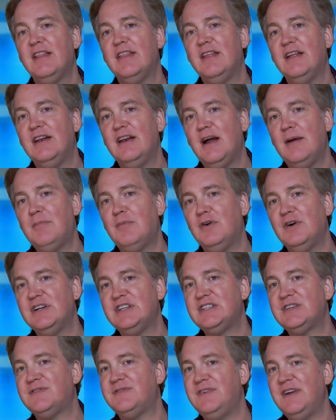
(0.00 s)
The number
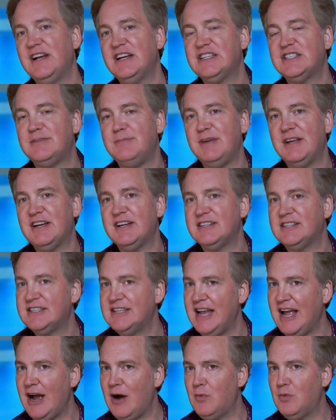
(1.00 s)
is fixed because
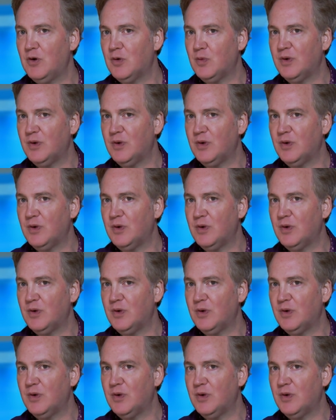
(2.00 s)
now we're